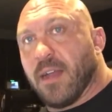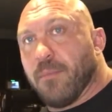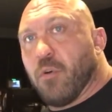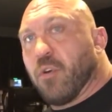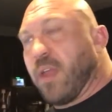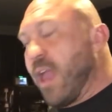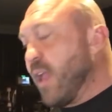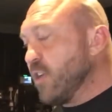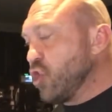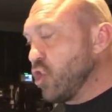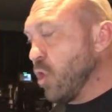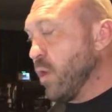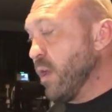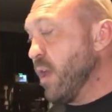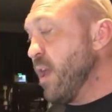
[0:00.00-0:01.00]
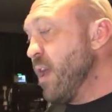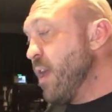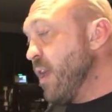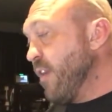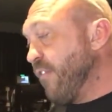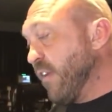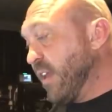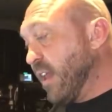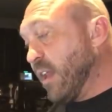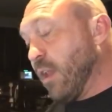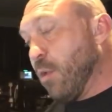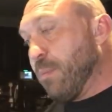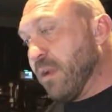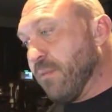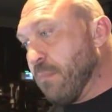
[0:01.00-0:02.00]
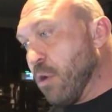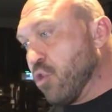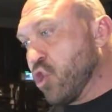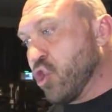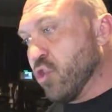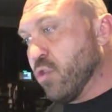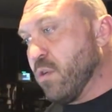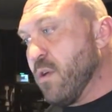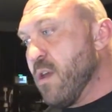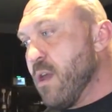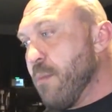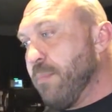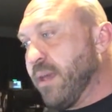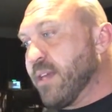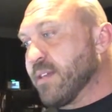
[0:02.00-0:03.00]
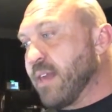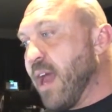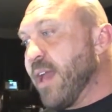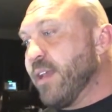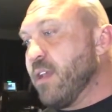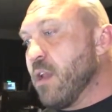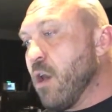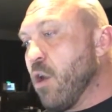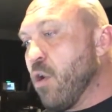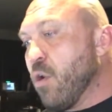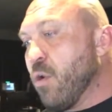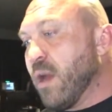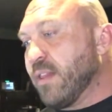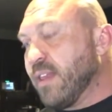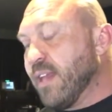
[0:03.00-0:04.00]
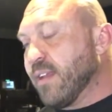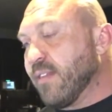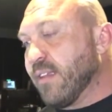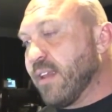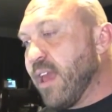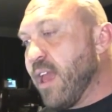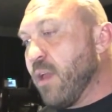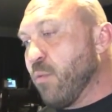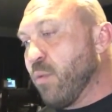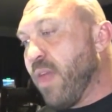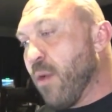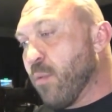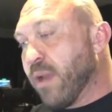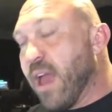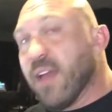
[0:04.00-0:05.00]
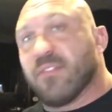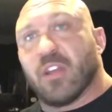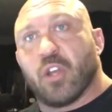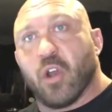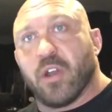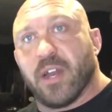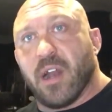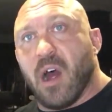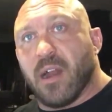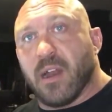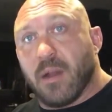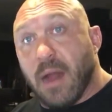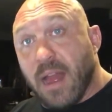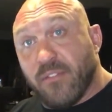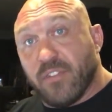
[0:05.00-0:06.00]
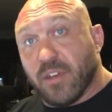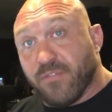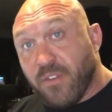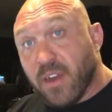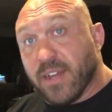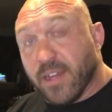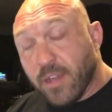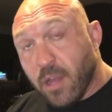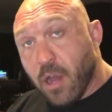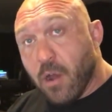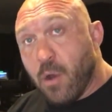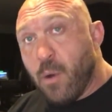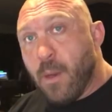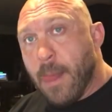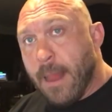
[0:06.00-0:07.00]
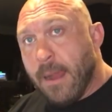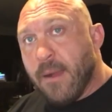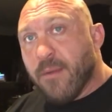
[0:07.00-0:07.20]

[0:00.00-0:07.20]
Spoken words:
I'm okay showing if I get a little bit emotional because I know at the end of the day that when I have to turn it on and I have to fucking go,